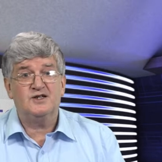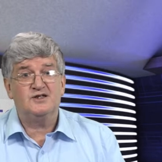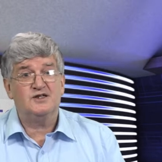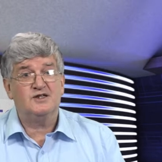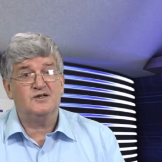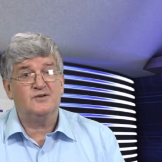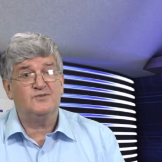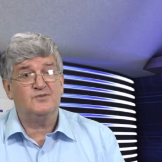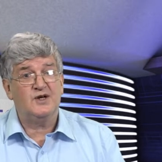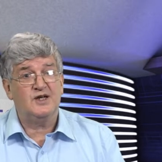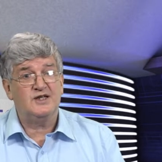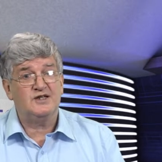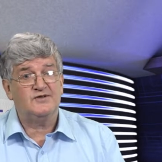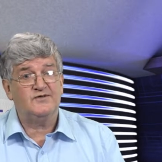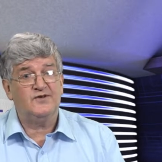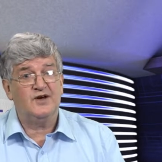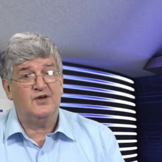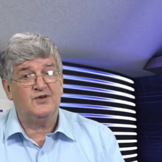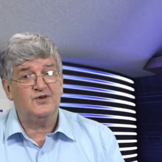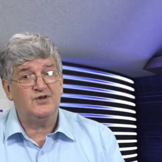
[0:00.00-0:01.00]
to the Prince
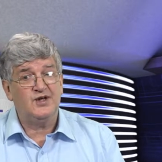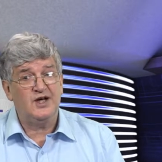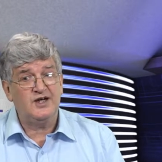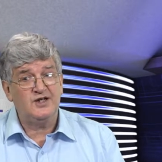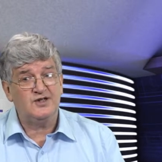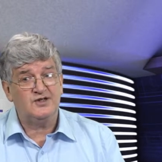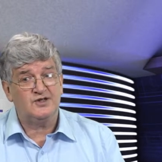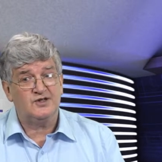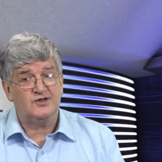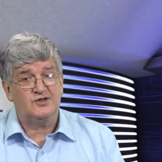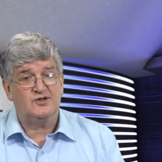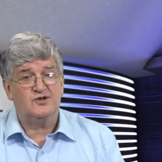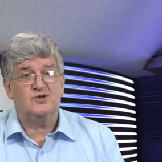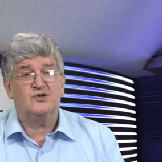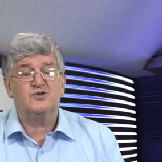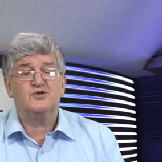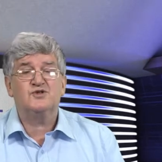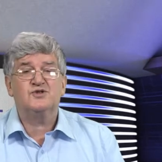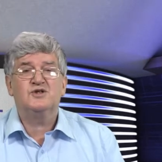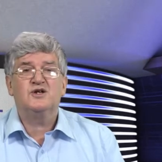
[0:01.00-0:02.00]
Foundation
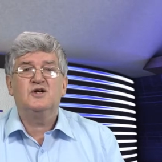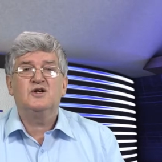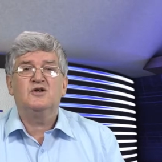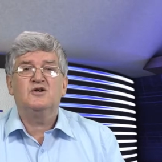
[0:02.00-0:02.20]
course